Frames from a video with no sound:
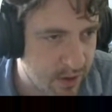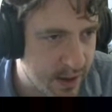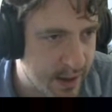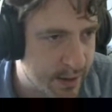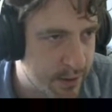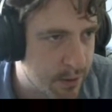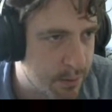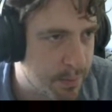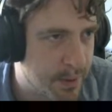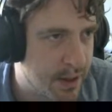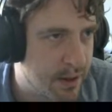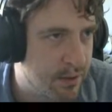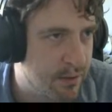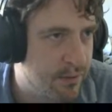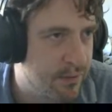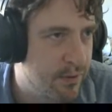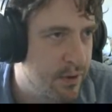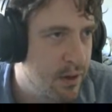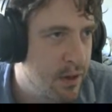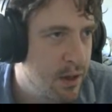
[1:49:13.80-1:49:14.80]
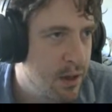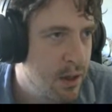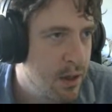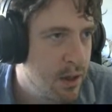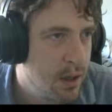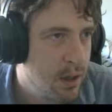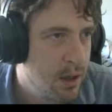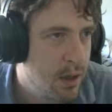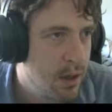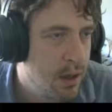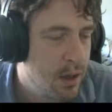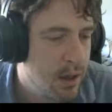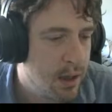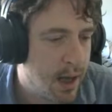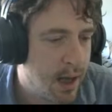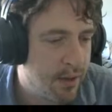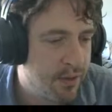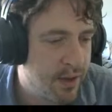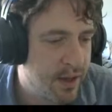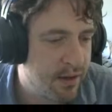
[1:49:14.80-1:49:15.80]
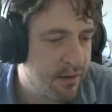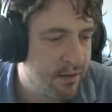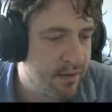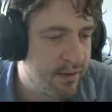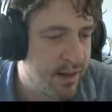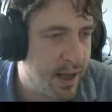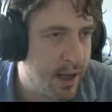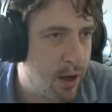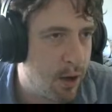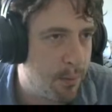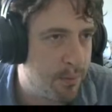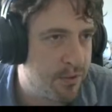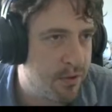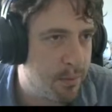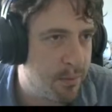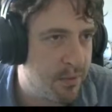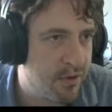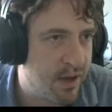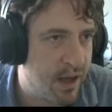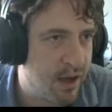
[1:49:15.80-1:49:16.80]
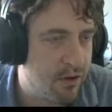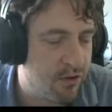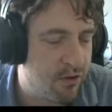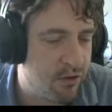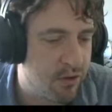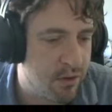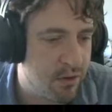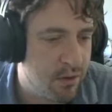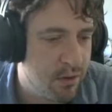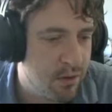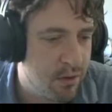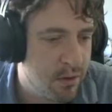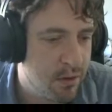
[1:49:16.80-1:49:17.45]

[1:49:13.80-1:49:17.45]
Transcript: little bit of, I think, slight optimization.